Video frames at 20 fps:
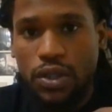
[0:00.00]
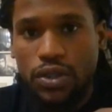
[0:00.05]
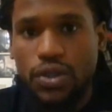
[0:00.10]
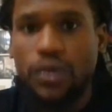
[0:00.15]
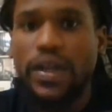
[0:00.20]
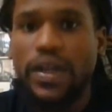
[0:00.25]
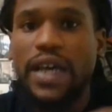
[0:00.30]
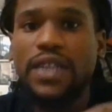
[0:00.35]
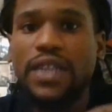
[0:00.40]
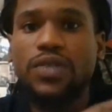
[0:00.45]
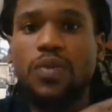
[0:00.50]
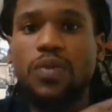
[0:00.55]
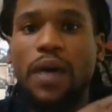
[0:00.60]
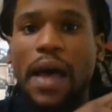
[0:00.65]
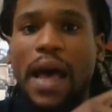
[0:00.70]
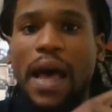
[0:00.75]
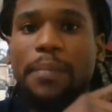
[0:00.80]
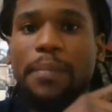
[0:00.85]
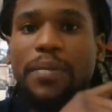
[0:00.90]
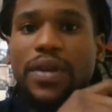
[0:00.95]
So that's
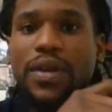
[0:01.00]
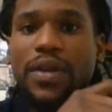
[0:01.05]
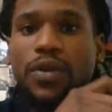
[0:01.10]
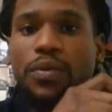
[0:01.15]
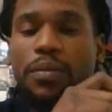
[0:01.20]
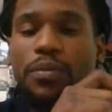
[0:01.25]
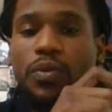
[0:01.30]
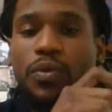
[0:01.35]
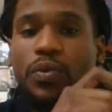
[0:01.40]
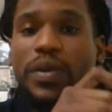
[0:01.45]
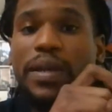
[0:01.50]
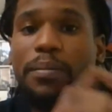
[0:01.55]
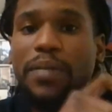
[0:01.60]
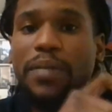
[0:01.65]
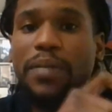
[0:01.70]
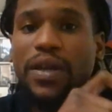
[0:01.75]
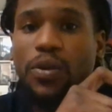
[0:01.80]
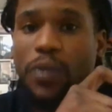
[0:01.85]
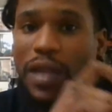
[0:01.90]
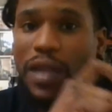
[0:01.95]
why I
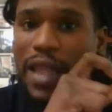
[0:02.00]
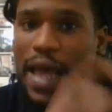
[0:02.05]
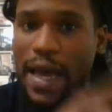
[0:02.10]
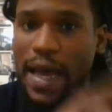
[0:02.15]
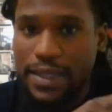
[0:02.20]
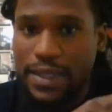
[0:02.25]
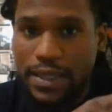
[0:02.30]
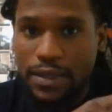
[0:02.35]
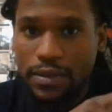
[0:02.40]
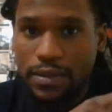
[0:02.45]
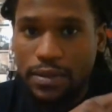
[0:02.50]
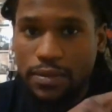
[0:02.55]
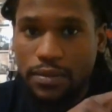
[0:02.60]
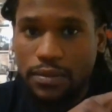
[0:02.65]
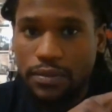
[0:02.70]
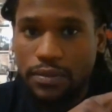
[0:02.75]
remineralize it.